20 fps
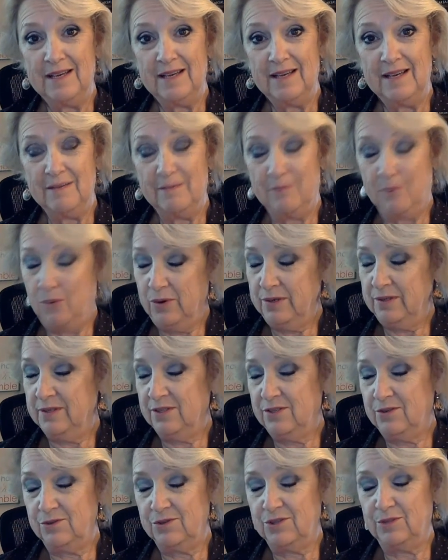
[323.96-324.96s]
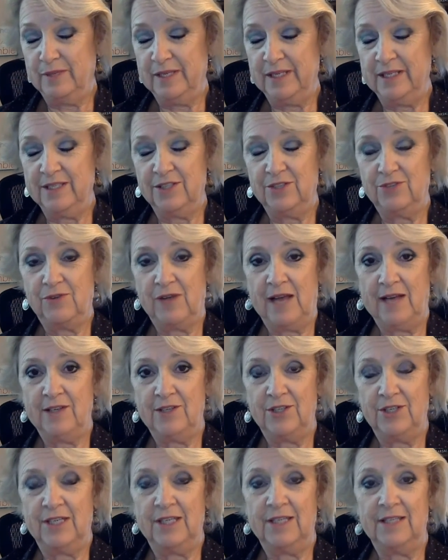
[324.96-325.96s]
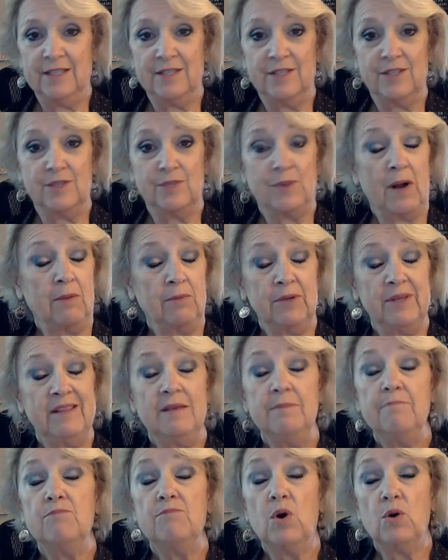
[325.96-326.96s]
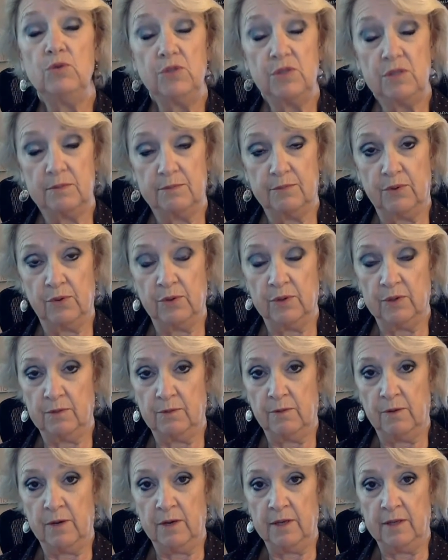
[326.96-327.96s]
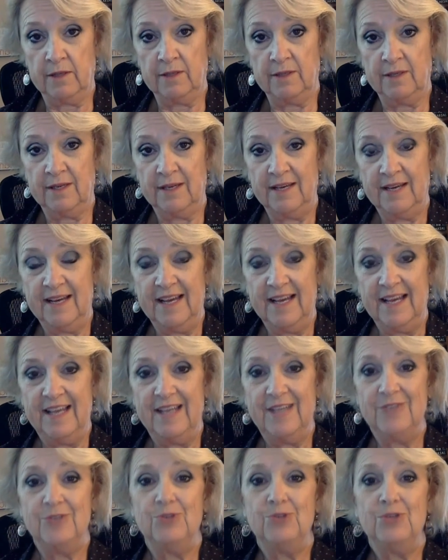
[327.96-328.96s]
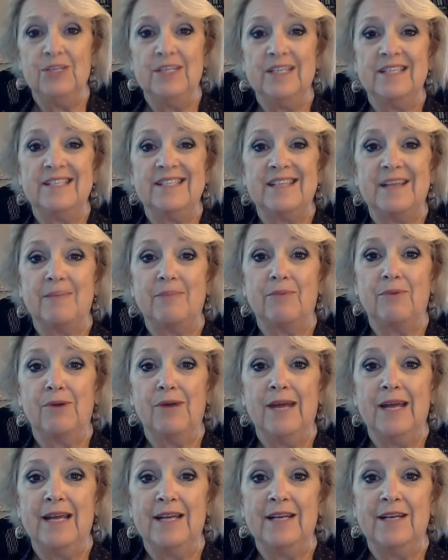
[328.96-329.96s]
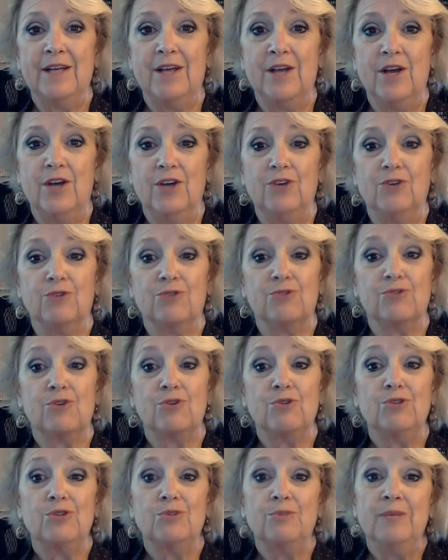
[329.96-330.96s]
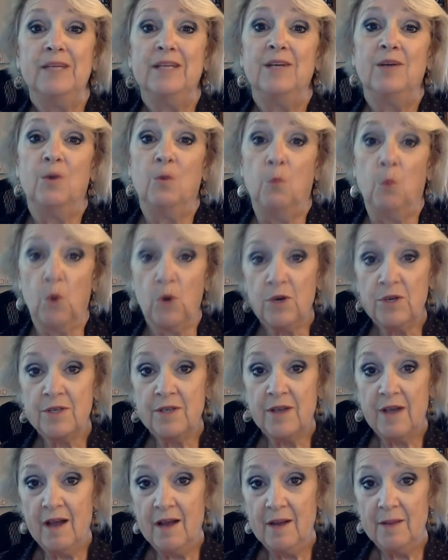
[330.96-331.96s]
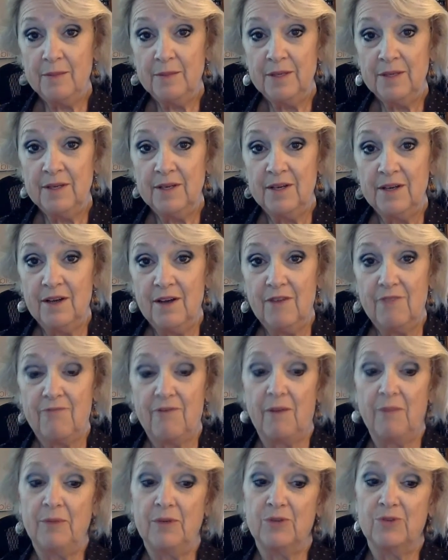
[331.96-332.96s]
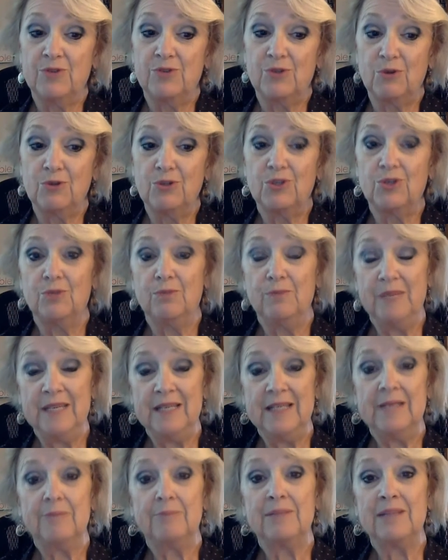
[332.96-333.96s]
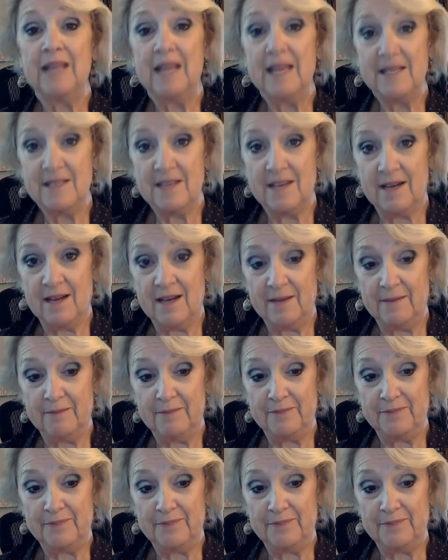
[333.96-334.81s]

important social media strategy, and this is probably the most important one, is you need to separate your social media work time from your social media playtime.